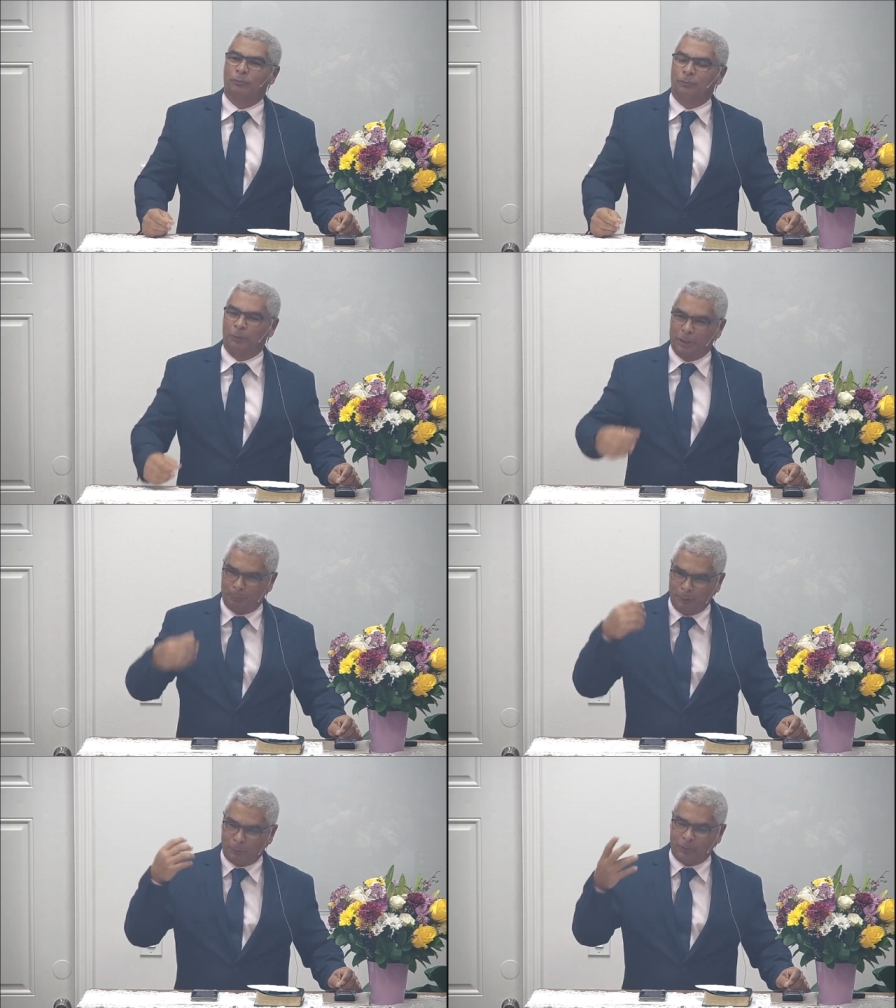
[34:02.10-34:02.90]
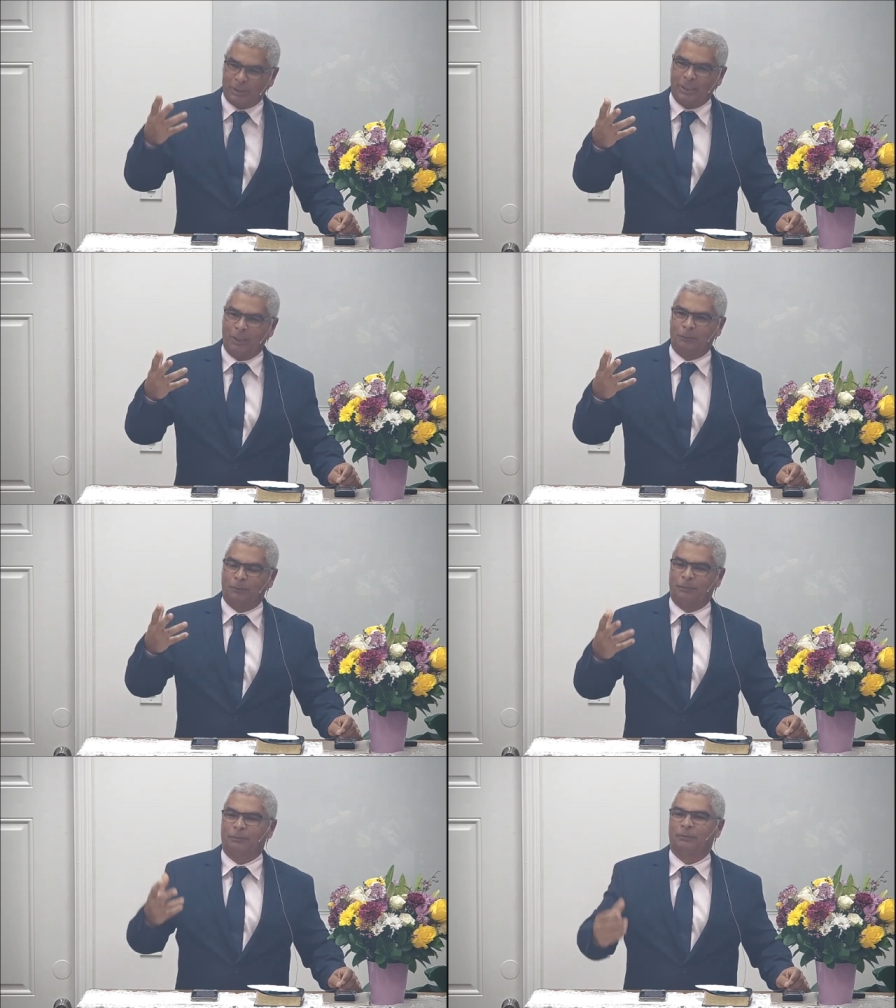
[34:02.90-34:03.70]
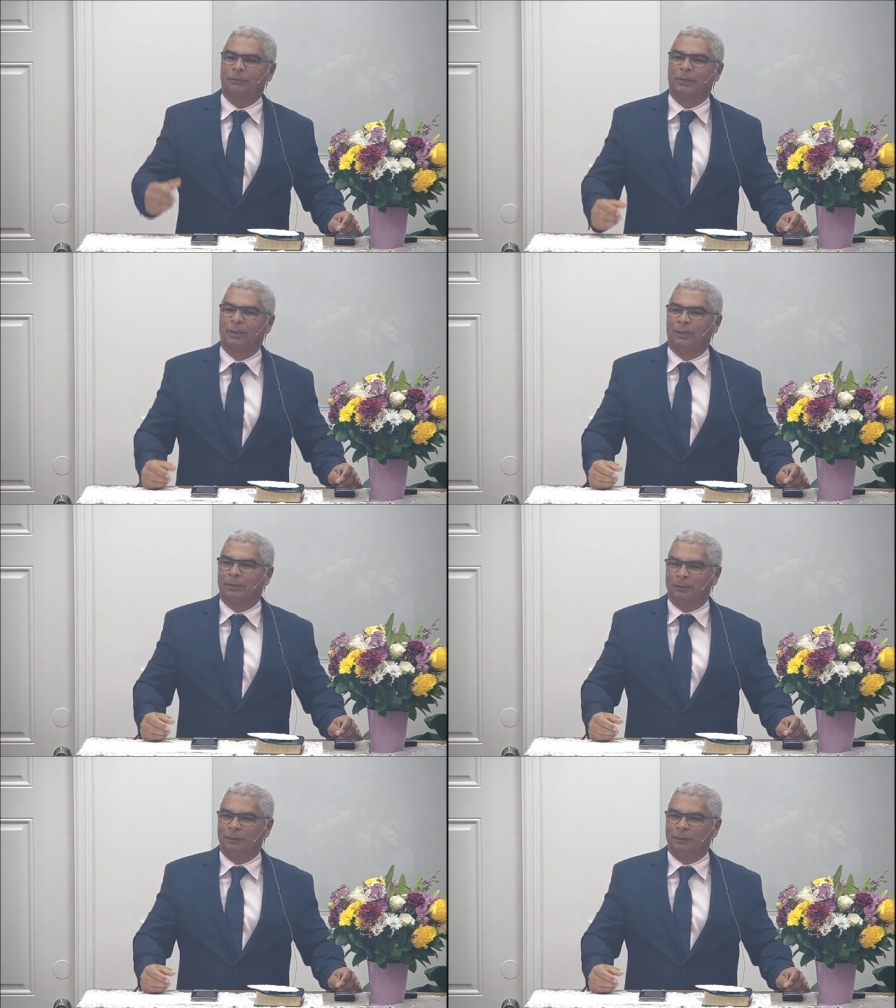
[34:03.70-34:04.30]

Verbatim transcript: the Lord God, the Holy Spirit,